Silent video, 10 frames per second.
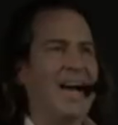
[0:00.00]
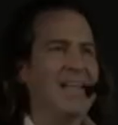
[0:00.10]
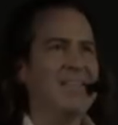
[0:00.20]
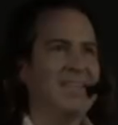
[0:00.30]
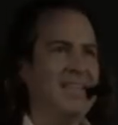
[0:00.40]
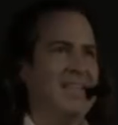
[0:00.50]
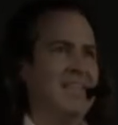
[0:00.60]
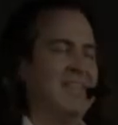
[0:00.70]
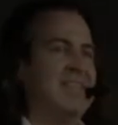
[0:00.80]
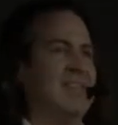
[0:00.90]
I
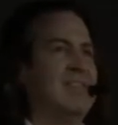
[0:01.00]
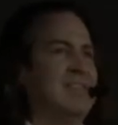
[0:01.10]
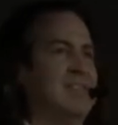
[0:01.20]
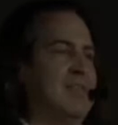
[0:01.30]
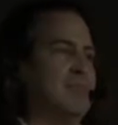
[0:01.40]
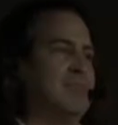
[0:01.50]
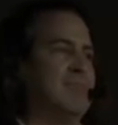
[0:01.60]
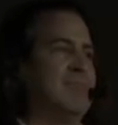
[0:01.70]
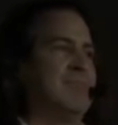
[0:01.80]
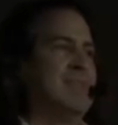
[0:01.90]
think, and
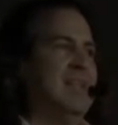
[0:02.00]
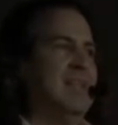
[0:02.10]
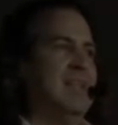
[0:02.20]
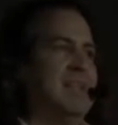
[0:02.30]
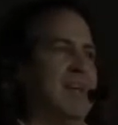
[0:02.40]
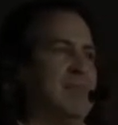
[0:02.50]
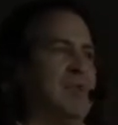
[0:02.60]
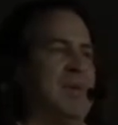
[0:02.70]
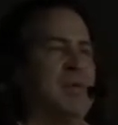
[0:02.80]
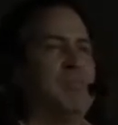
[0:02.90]
I'm, I'm
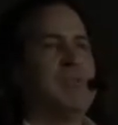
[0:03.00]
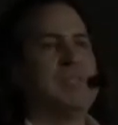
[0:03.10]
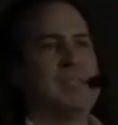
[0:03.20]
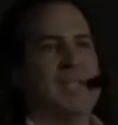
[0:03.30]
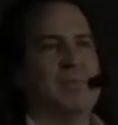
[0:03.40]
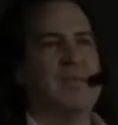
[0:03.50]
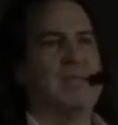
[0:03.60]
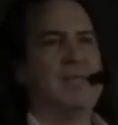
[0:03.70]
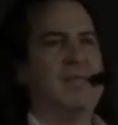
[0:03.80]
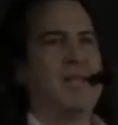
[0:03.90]
going to make a bold
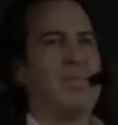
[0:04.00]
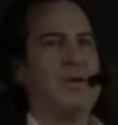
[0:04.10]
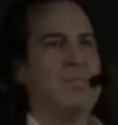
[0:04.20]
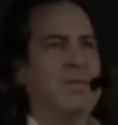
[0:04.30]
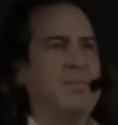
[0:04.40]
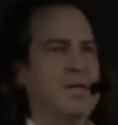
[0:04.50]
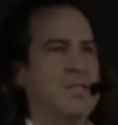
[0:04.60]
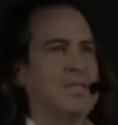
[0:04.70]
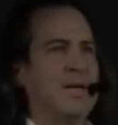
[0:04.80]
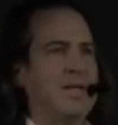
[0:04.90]
statement that I might be
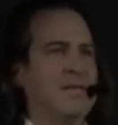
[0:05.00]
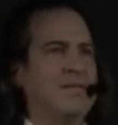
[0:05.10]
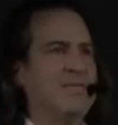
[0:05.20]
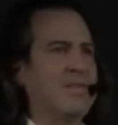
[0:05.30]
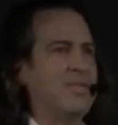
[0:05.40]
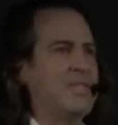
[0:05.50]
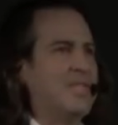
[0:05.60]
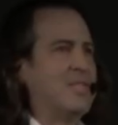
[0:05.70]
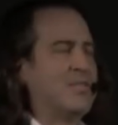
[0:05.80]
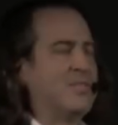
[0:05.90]
embarrassed by five or
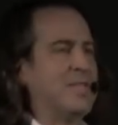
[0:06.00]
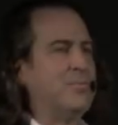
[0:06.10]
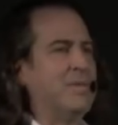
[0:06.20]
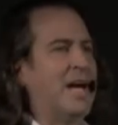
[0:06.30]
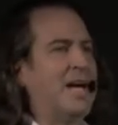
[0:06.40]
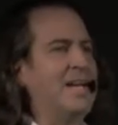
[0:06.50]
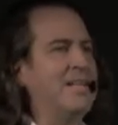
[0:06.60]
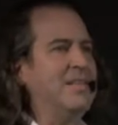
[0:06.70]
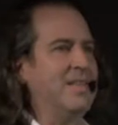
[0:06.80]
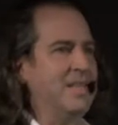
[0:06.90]
10 years from now, but
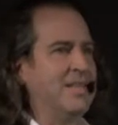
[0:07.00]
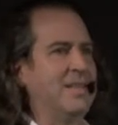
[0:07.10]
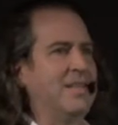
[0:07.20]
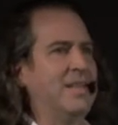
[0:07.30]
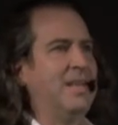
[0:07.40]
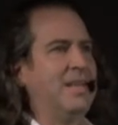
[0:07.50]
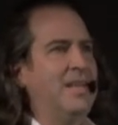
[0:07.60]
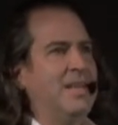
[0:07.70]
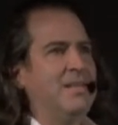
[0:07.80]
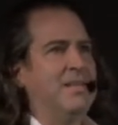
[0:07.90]
I think
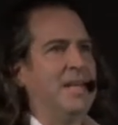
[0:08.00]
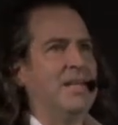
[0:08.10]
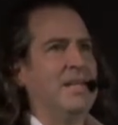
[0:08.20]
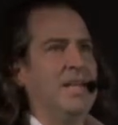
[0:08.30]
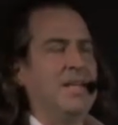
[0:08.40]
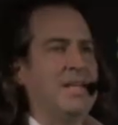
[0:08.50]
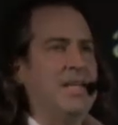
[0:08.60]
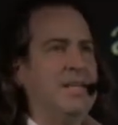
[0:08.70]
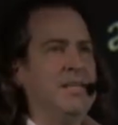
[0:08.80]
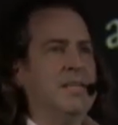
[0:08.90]
that
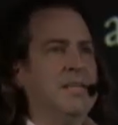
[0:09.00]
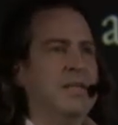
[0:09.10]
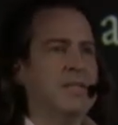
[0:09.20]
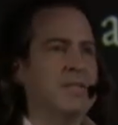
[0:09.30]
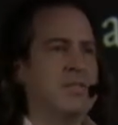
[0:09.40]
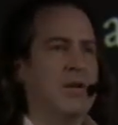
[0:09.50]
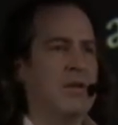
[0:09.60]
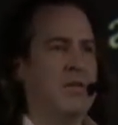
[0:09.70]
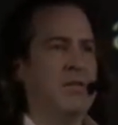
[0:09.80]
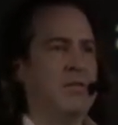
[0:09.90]
getting us
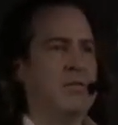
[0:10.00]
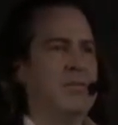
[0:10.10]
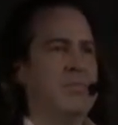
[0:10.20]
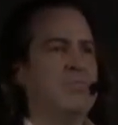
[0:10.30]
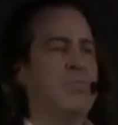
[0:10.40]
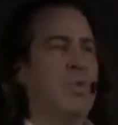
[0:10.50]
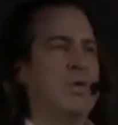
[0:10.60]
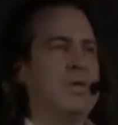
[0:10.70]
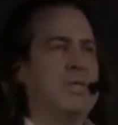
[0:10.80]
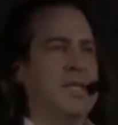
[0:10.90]
all
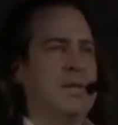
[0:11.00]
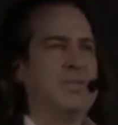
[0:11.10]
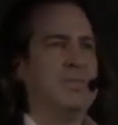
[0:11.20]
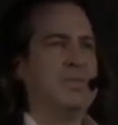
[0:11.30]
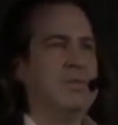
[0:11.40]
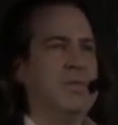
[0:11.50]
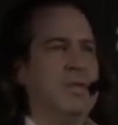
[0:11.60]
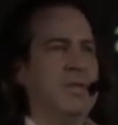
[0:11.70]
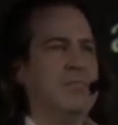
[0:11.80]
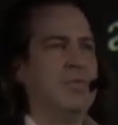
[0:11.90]
more adaptable
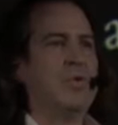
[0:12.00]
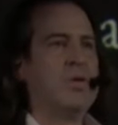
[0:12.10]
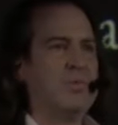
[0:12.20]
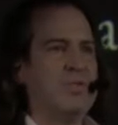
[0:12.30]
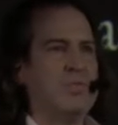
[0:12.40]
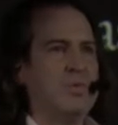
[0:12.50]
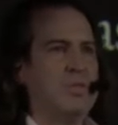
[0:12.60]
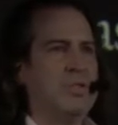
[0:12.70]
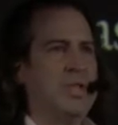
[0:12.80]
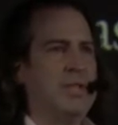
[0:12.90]
and more comfortable
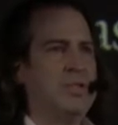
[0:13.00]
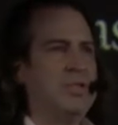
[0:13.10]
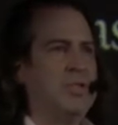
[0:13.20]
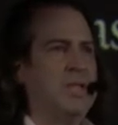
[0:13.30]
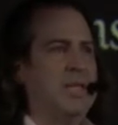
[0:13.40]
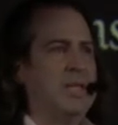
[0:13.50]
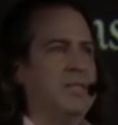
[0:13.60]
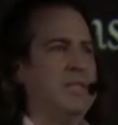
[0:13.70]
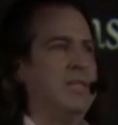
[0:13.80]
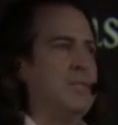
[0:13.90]
with change
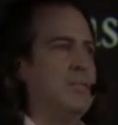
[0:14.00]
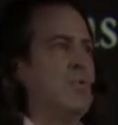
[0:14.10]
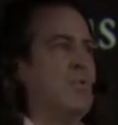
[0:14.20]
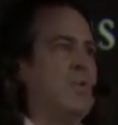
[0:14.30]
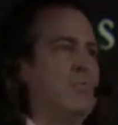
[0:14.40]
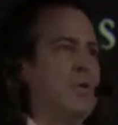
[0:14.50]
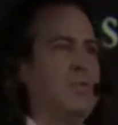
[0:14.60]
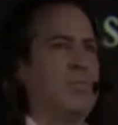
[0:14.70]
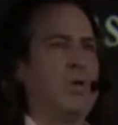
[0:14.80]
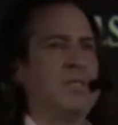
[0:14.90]
is the number one
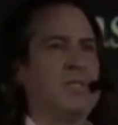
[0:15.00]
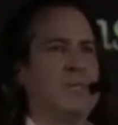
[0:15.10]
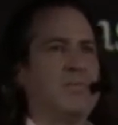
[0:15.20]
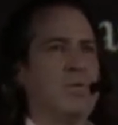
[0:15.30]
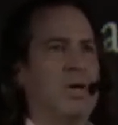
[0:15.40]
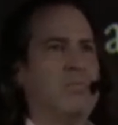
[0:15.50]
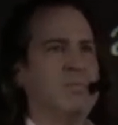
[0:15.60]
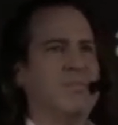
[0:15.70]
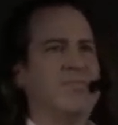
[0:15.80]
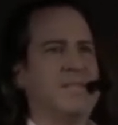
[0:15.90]
most pressing
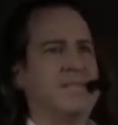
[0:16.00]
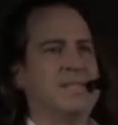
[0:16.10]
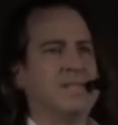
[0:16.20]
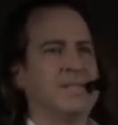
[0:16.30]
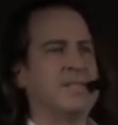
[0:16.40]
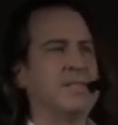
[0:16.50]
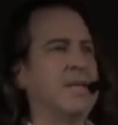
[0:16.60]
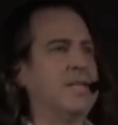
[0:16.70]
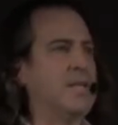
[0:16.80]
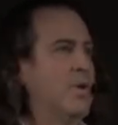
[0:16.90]
problem facing
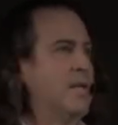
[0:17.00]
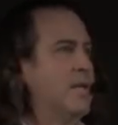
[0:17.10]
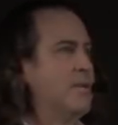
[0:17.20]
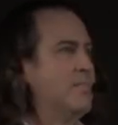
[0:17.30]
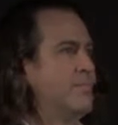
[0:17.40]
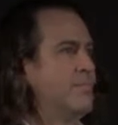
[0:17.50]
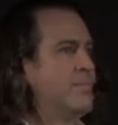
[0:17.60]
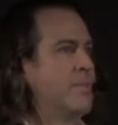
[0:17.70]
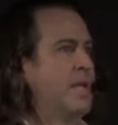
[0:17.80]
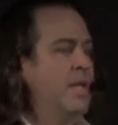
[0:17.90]
society right now.
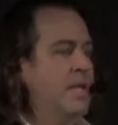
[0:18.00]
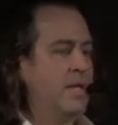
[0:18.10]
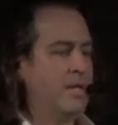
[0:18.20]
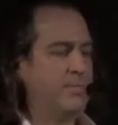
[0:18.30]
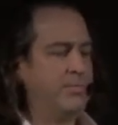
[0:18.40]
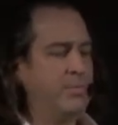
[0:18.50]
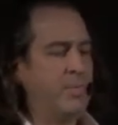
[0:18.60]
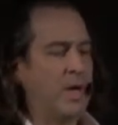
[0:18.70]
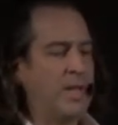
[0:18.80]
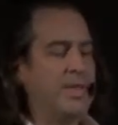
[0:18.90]
Um,
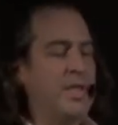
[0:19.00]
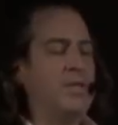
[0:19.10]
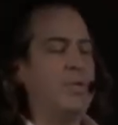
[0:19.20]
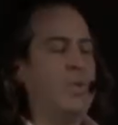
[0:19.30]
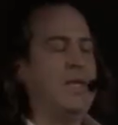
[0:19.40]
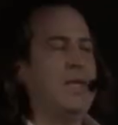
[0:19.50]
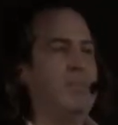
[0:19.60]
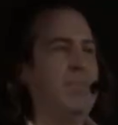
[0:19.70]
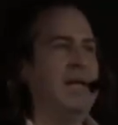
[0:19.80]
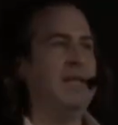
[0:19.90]
I think that we
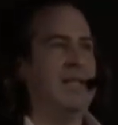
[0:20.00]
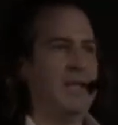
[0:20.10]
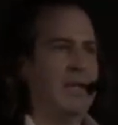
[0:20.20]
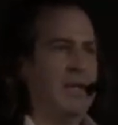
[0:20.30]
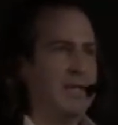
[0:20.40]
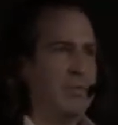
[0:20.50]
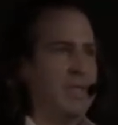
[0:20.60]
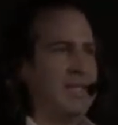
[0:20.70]
can bend that line.